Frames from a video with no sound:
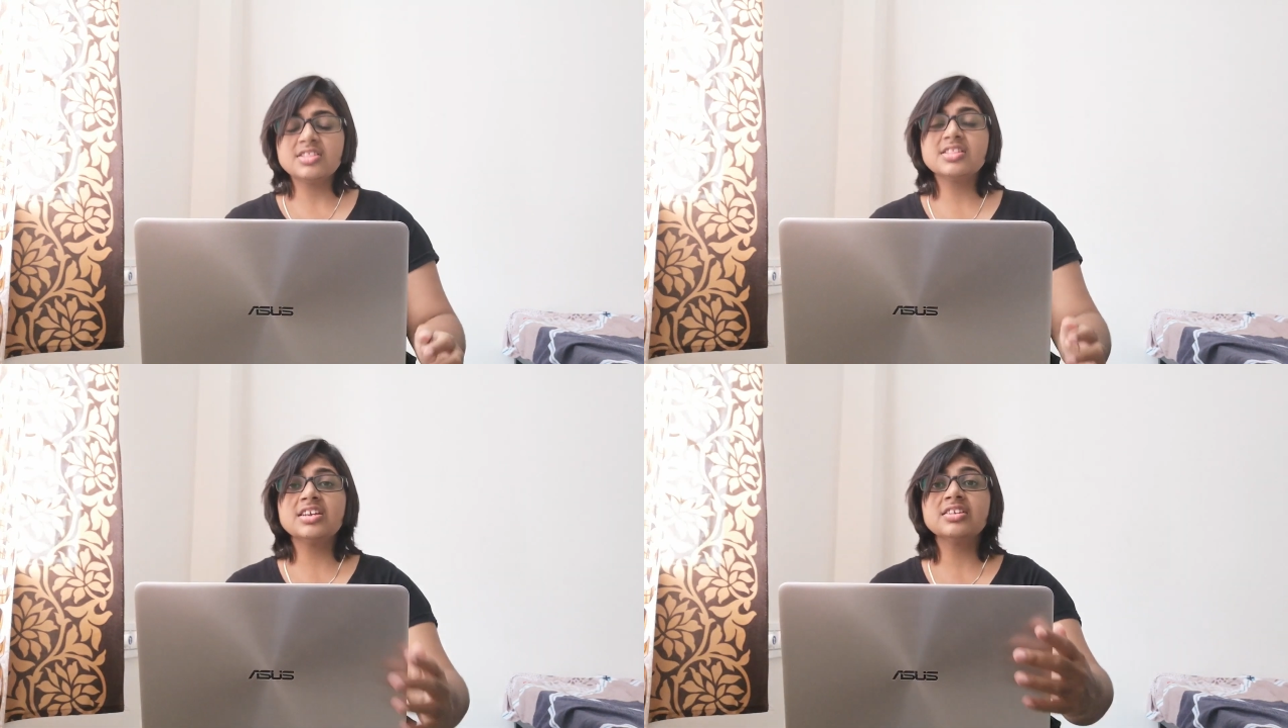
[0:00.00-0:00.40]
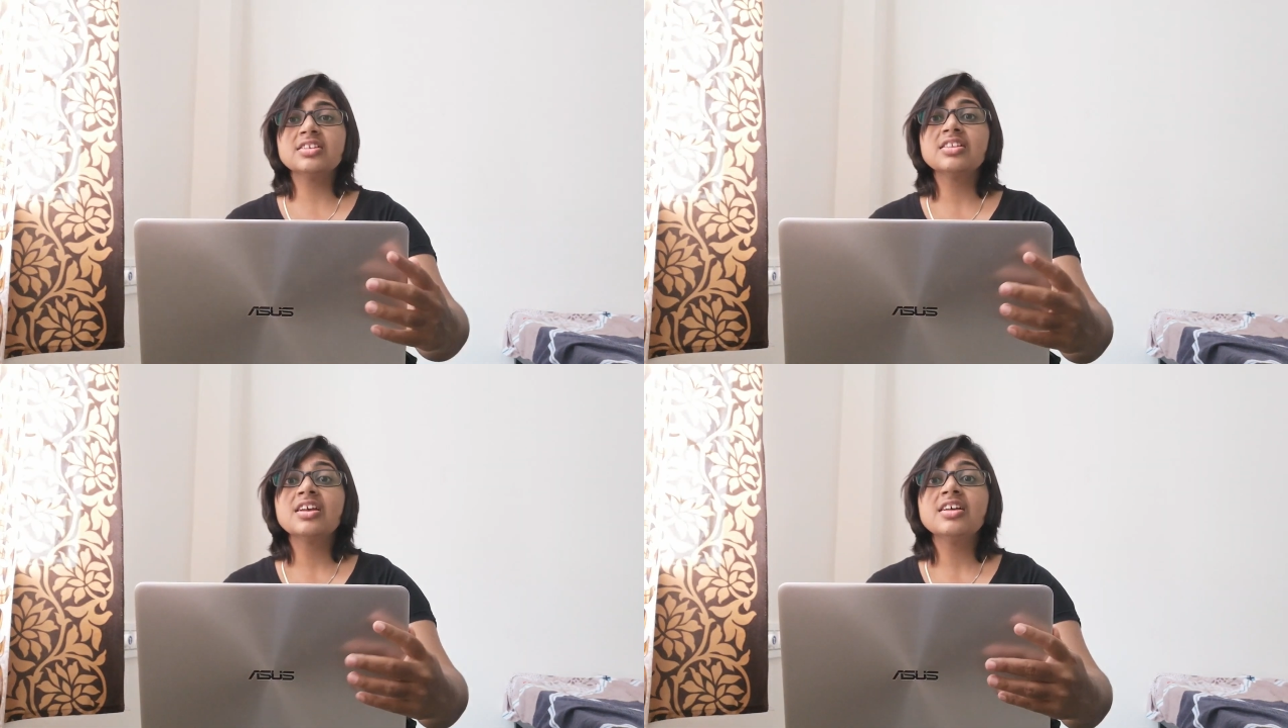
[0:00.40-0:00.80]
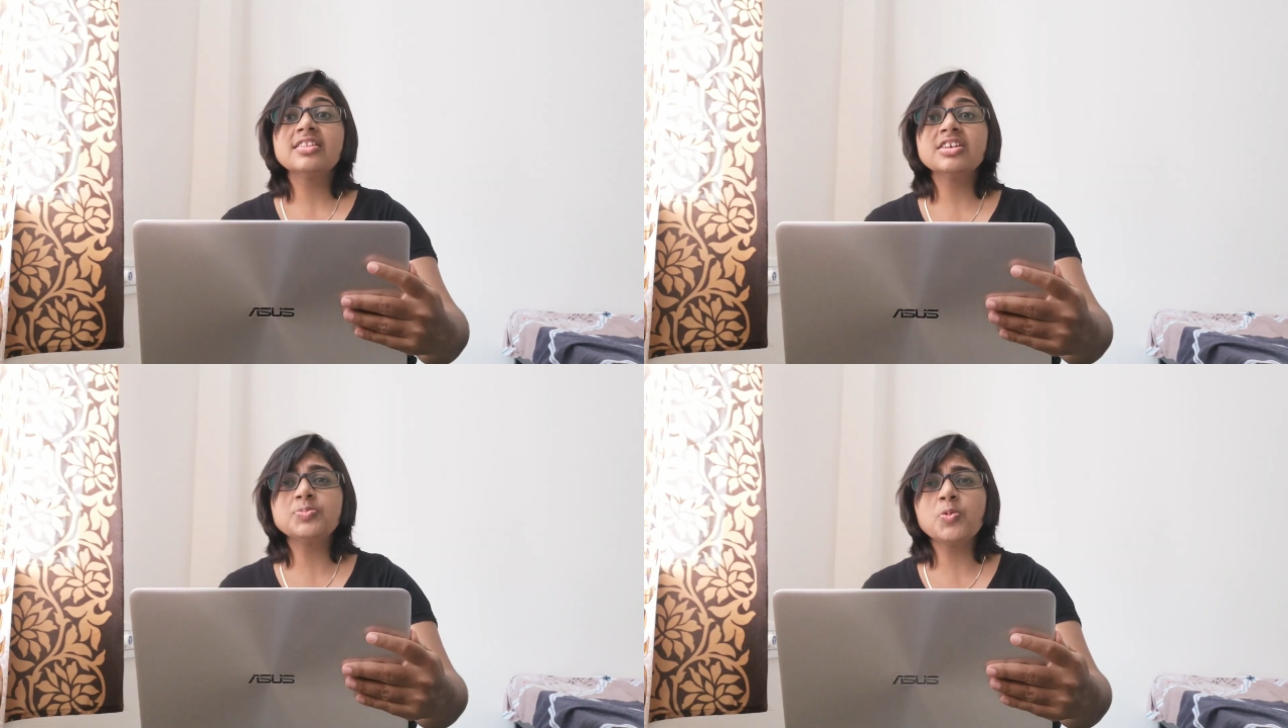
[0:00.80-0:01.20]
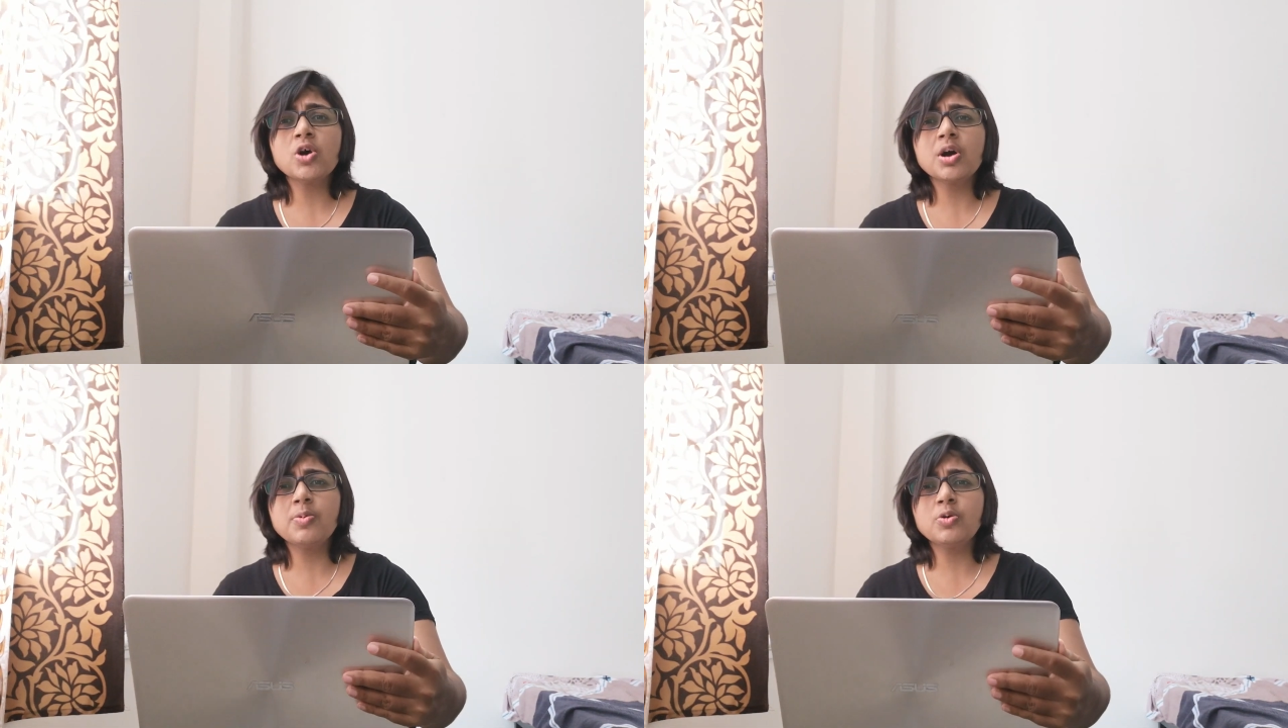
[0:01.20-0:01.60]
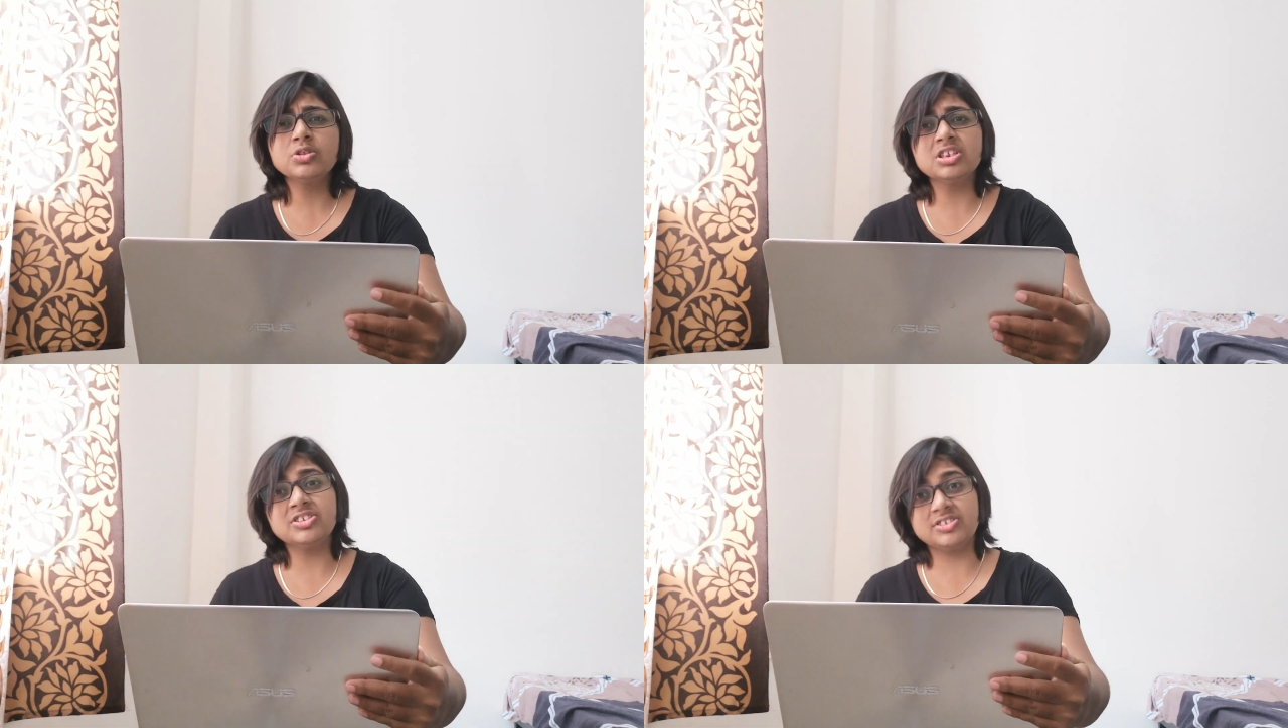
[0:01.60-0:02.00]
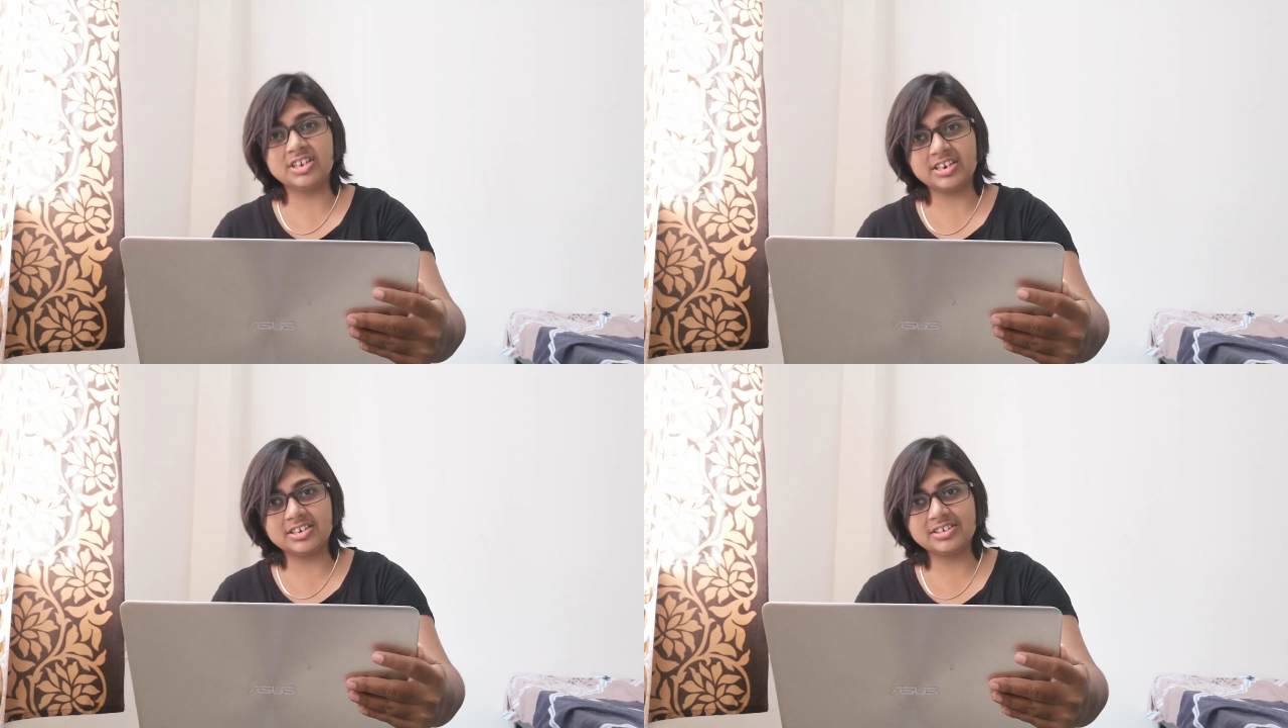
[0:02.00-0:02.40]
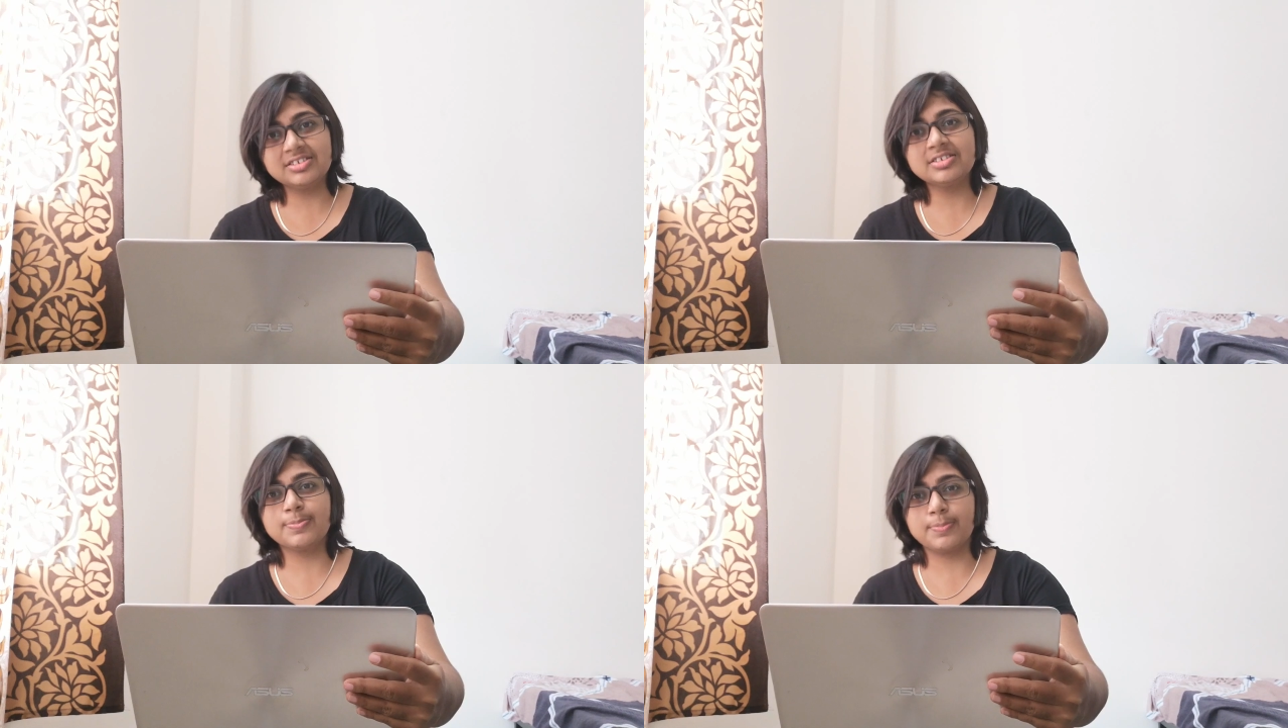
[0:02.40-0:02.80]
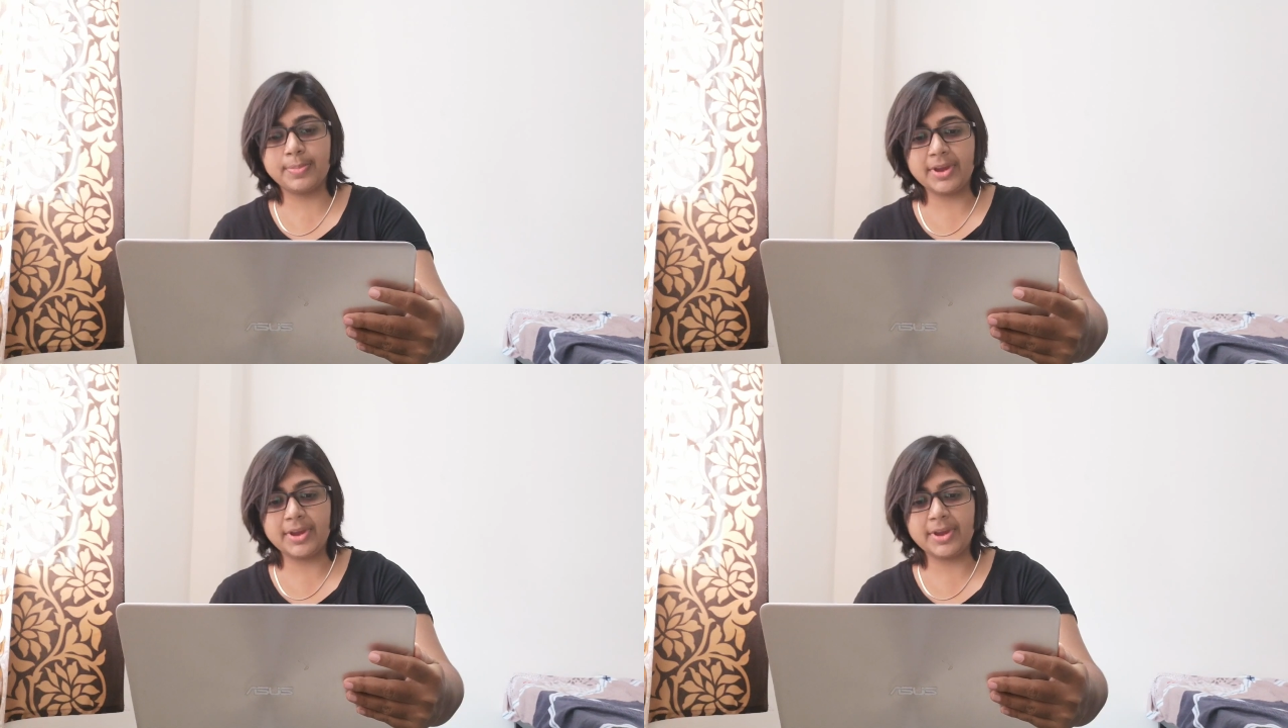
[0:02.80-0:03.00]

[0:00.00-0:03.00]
Then they spoke about the status,